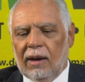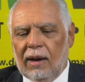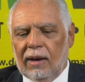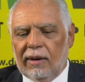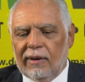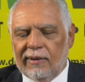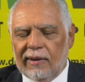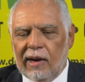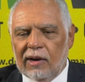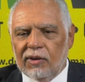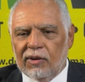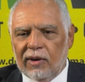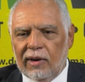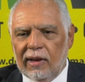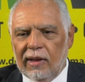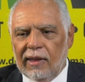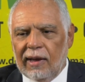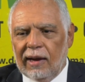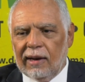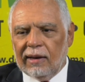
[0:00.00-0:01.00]
And
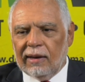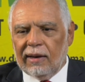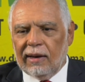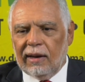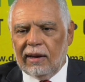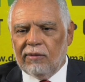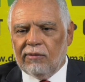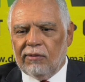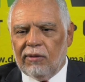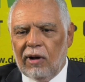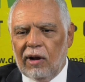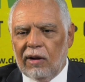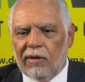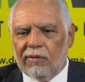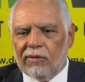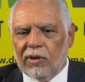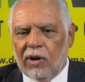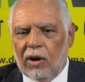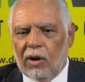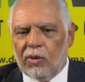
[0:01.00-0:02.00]
essentially that
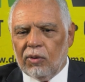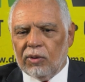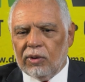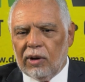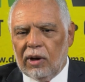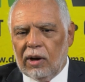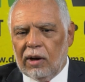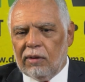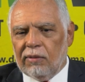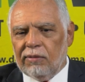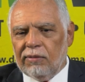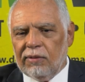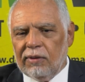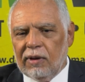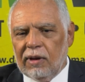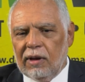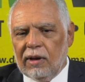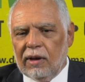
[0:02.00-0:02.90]
evolved out of